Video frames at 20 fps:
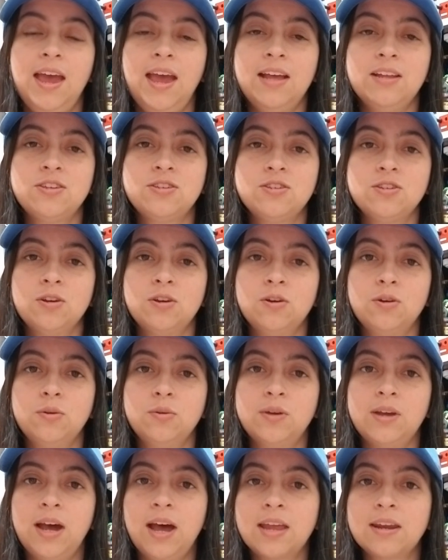and
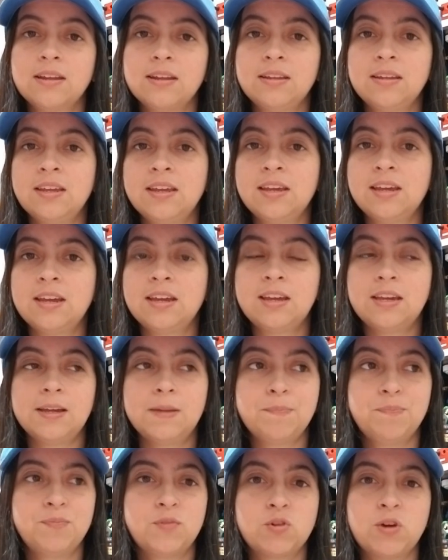so kind of like
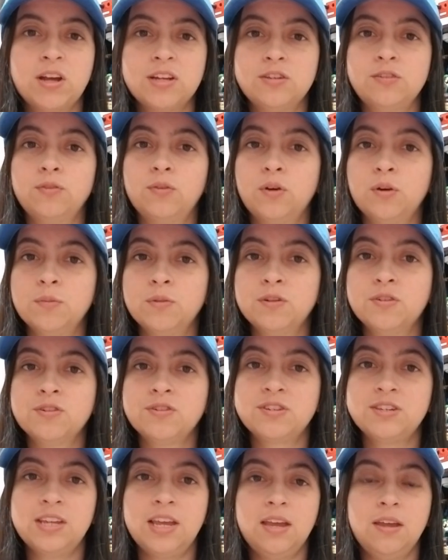
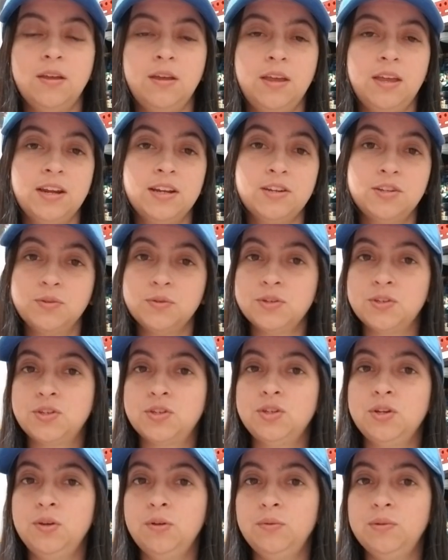Transformers, they get into a
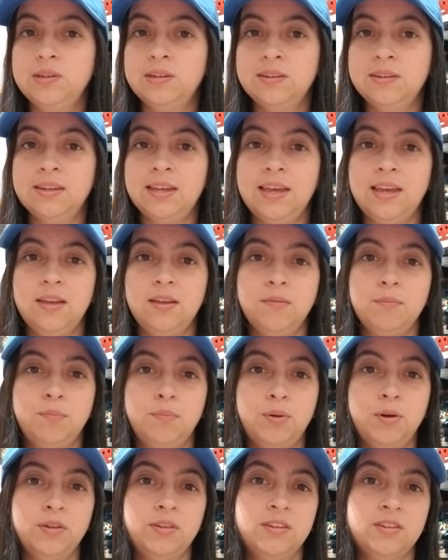suit, they
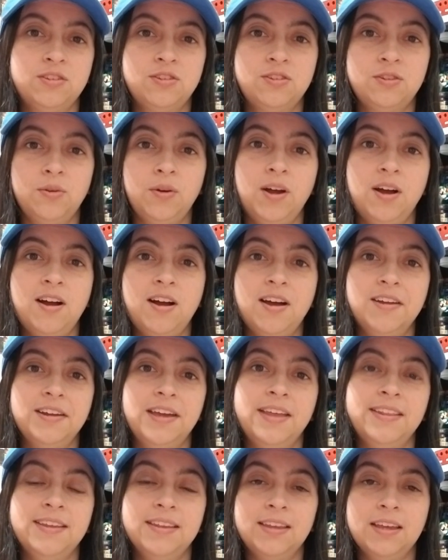put the suit on,
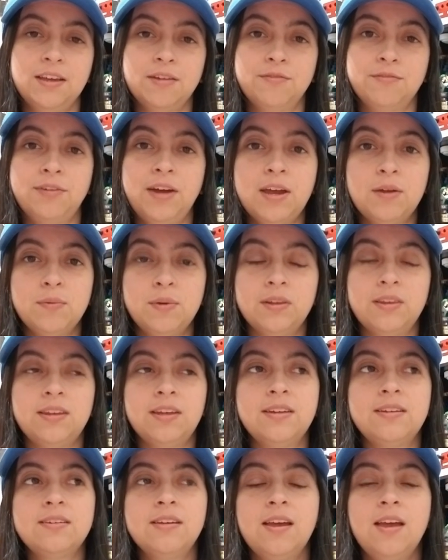and then they can fight with
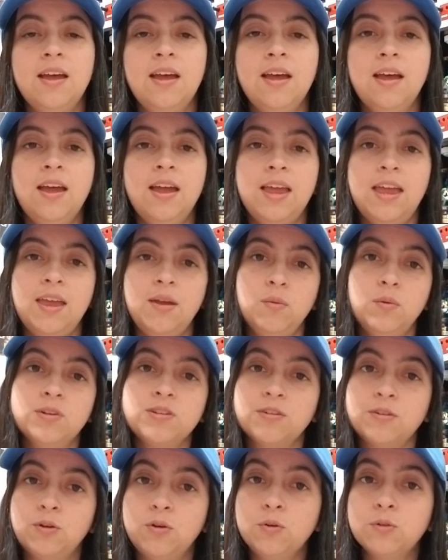it. It
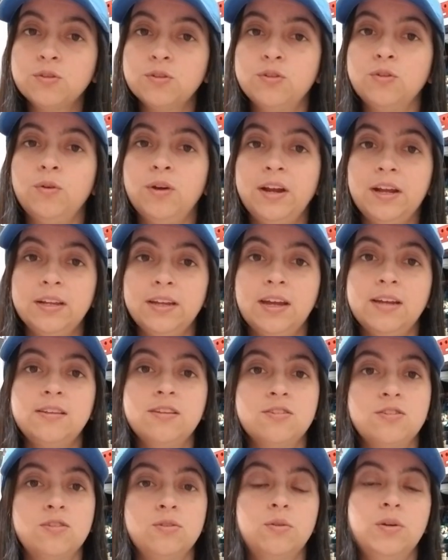was a cool story. I
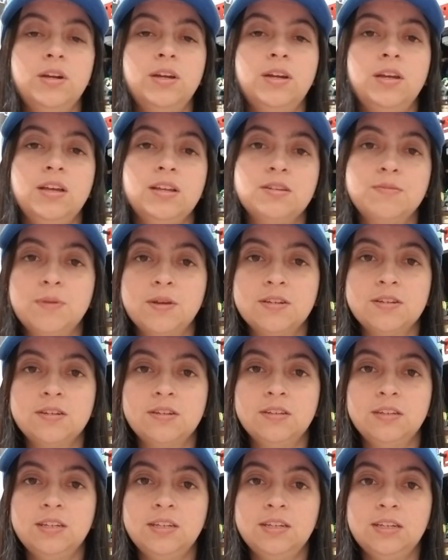liked the story. It's
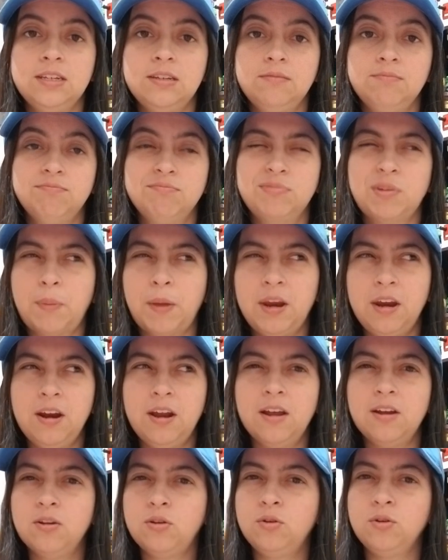basically,
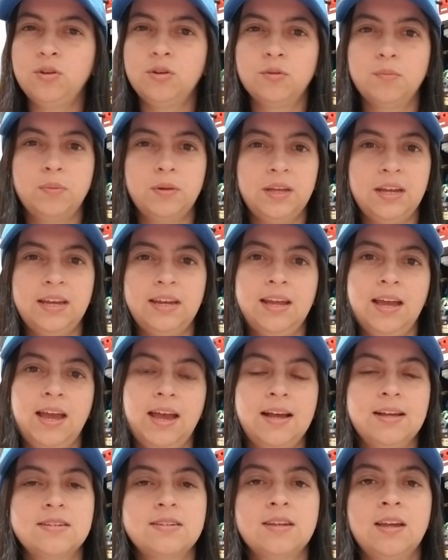depending on who you're playing
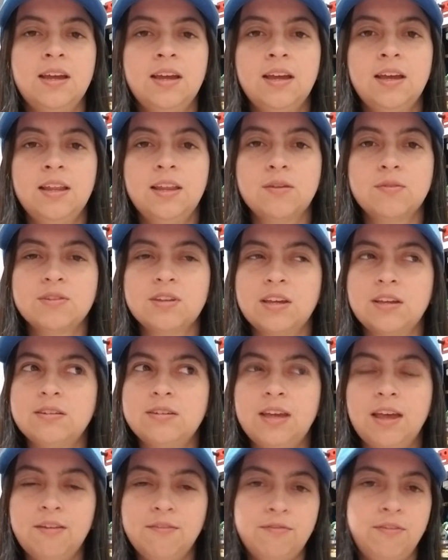as, there was
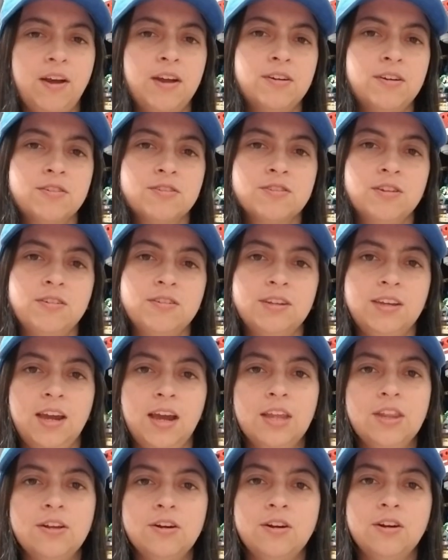like 10 fighters all
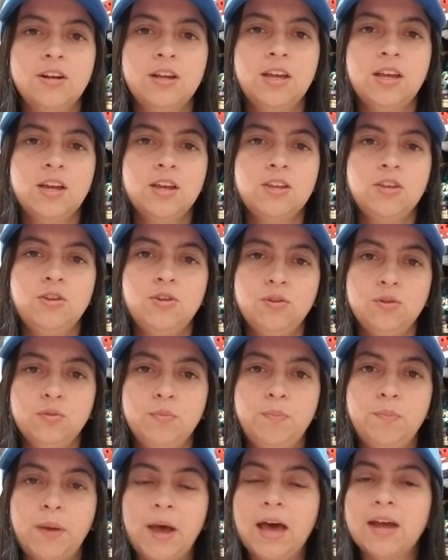together.
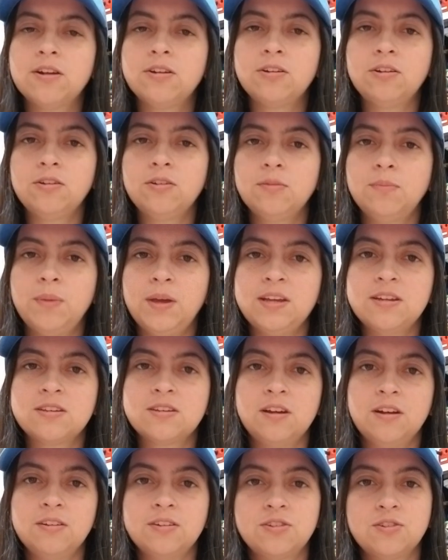You battle
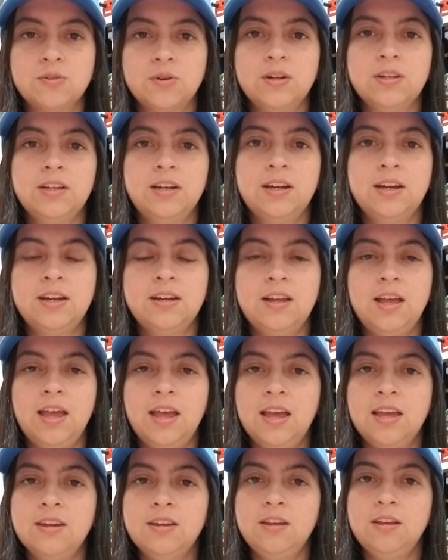based on the storyline
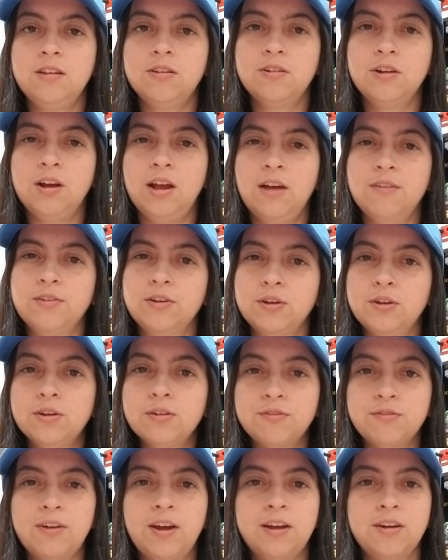and either have a
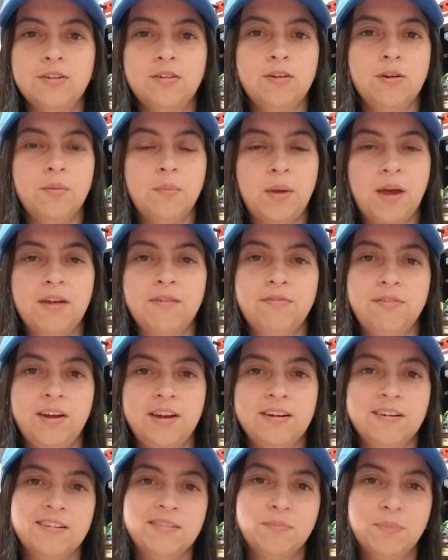good fighter or a bad
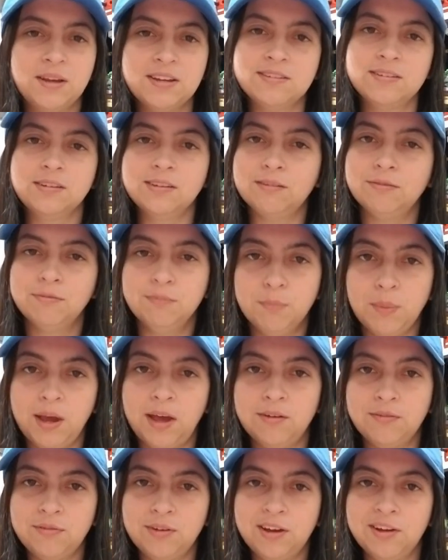fighter, basically
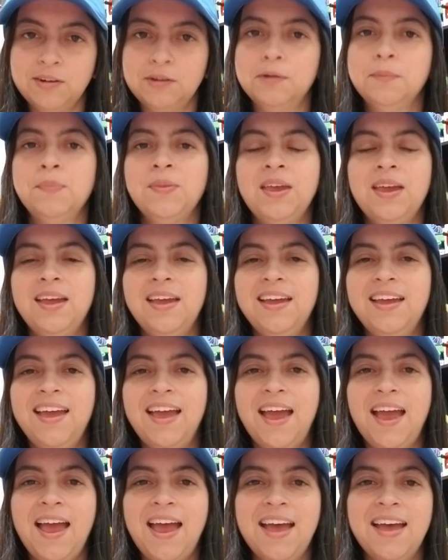bad fighter.
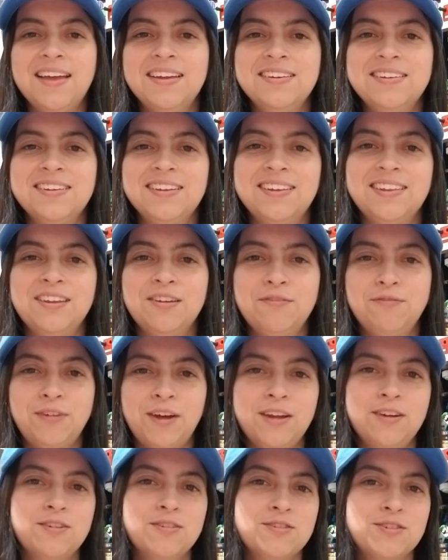And the
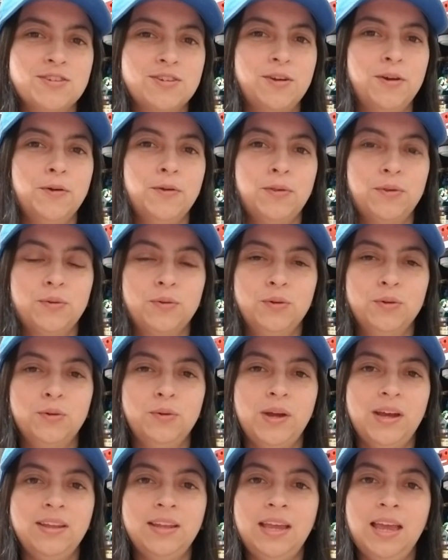fighters go
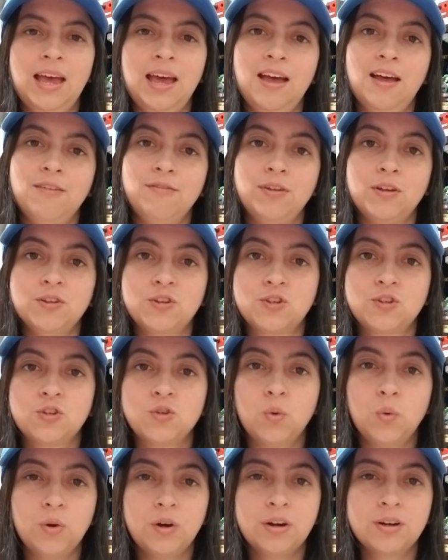through and they have a
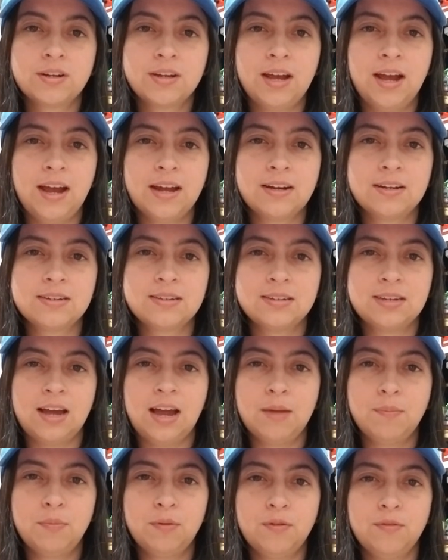sword kind of
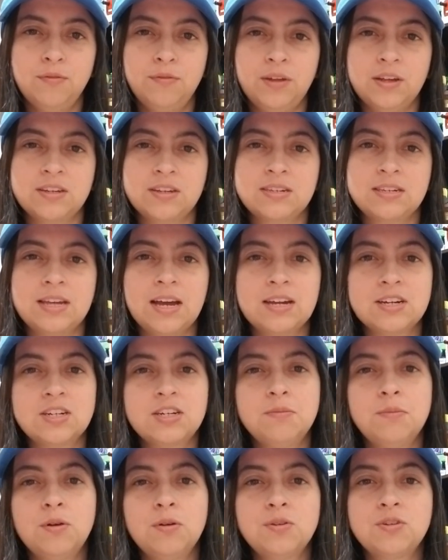type of like
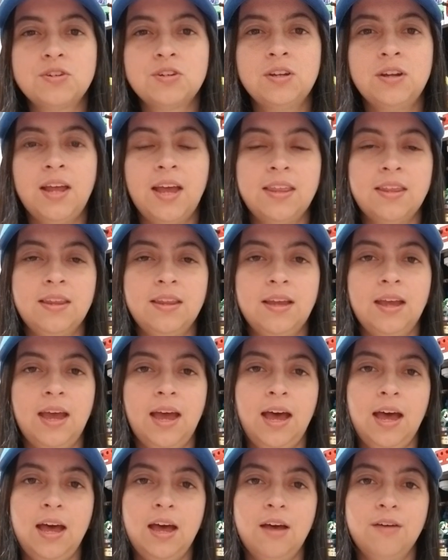slashy motion, and then they
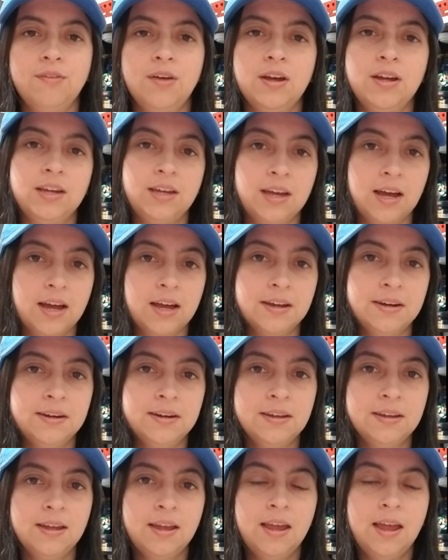have a
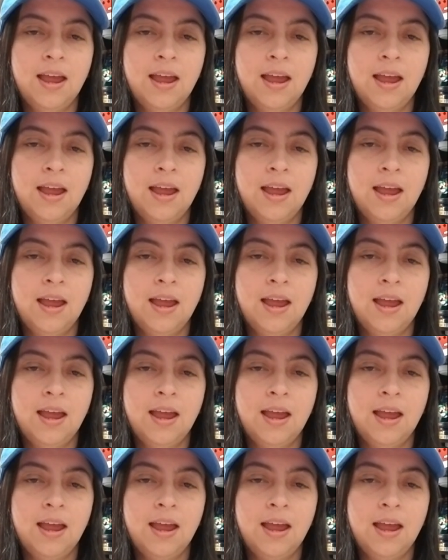gun,